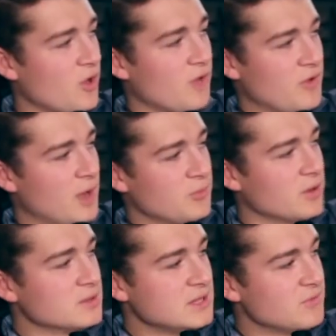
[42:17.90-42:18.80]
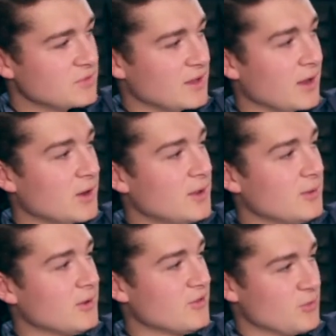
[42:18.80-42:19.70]
I'd probably leave it there
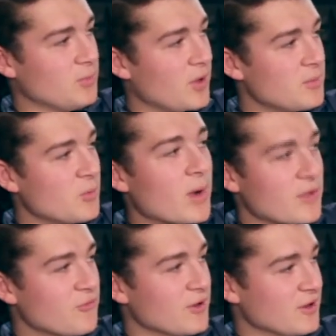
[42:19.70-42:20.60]
because it'd probably be way funnier if it.